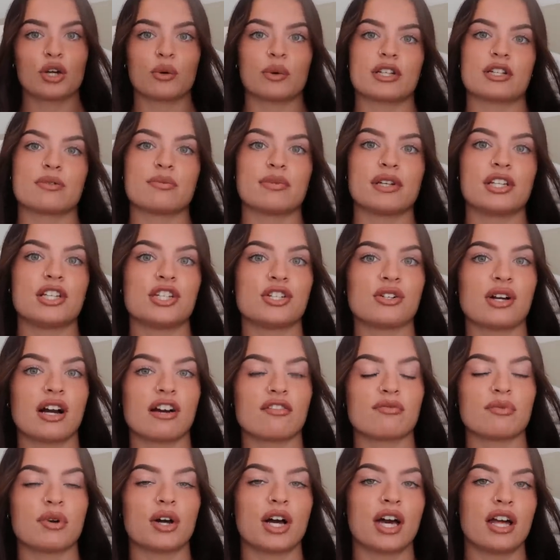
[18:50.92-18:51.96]
which means you
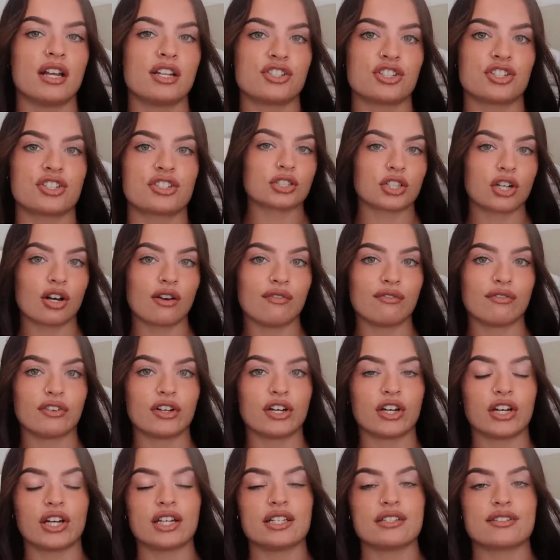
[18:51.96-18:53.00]
have more energy to
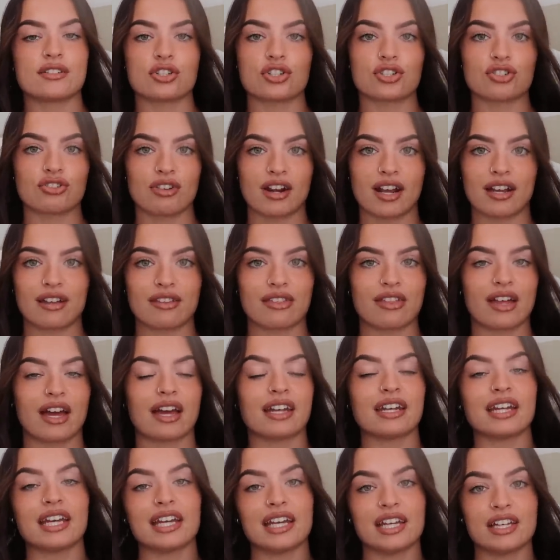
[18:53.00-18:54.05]
convert into strength
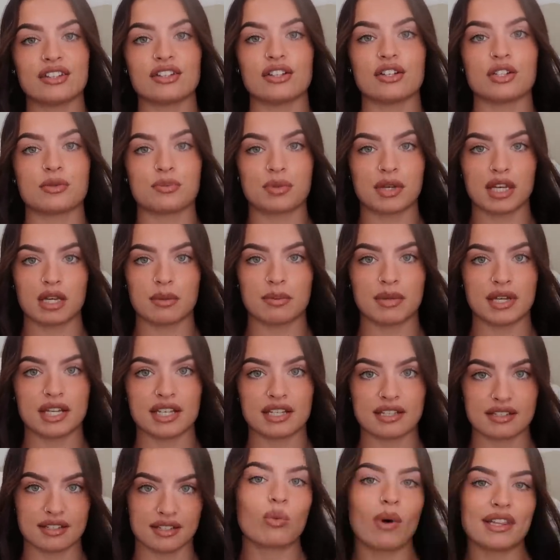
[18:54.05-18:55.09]
and hit those
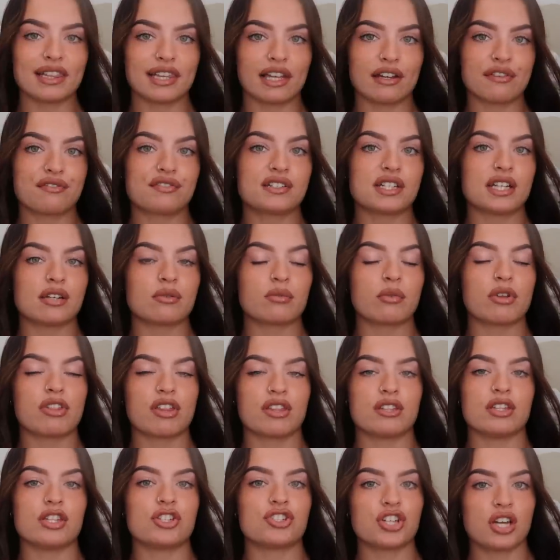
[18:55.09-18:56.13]
PBs when lifting
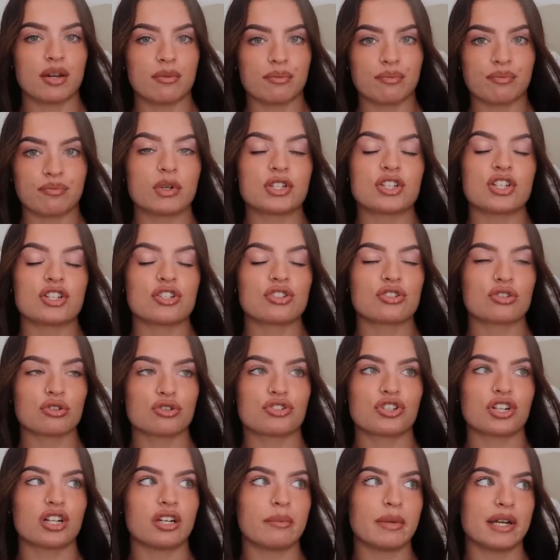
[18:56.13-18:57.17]
within the gym, which is
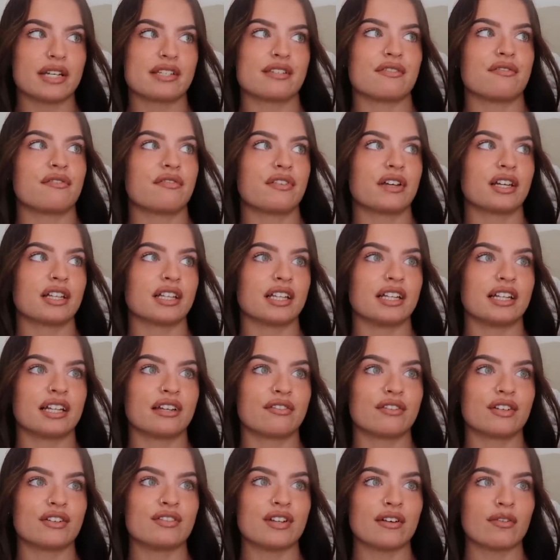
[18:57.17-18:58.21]
such an amazing feeling.
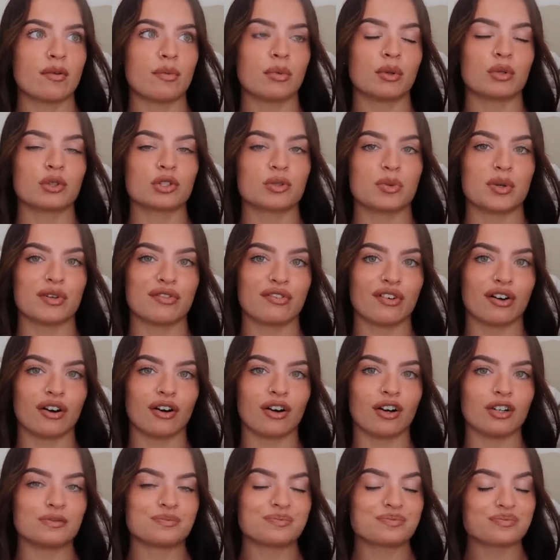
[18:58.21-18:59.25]
If you've never bulked
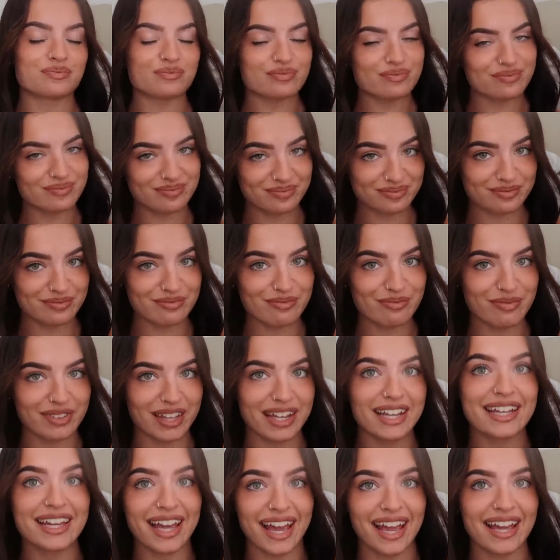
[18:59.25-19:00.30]
before,
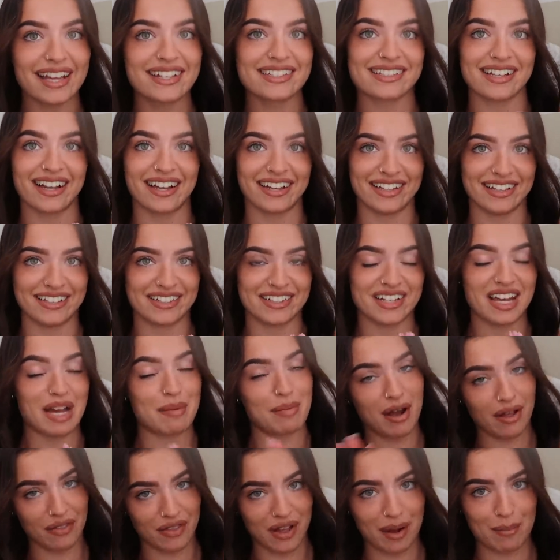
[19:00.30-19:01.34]
get excited
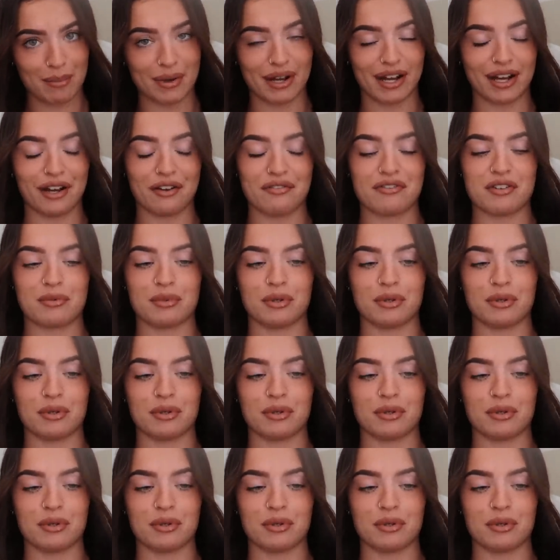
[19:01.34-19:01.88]
about that part of the